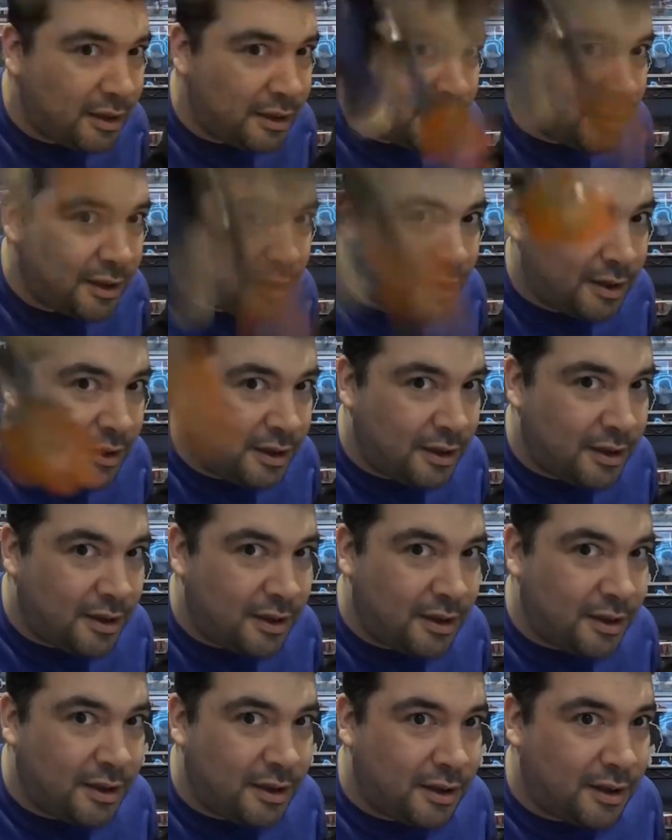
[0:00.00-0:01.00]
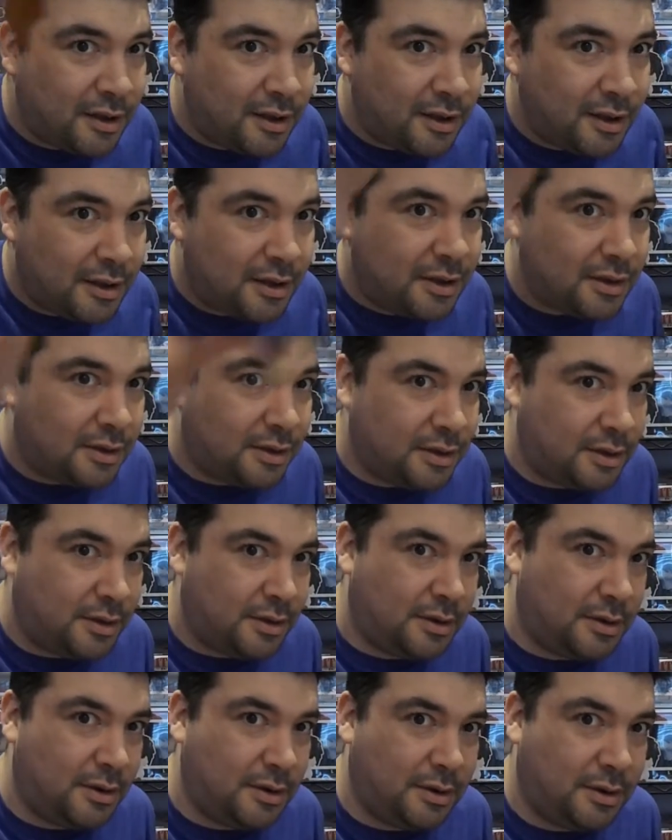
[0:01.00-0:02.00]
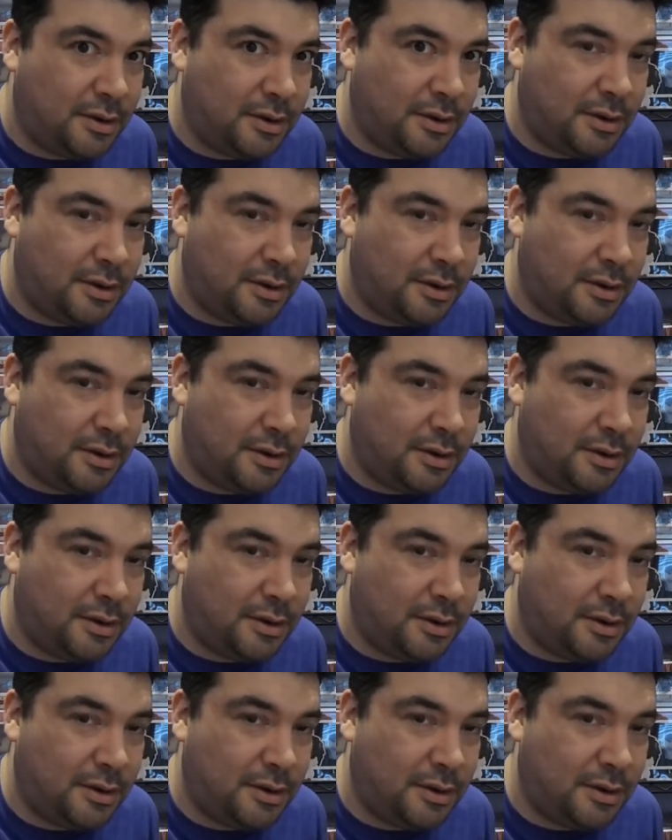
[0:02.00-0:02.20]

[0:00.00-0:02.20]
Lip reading: (not speaking)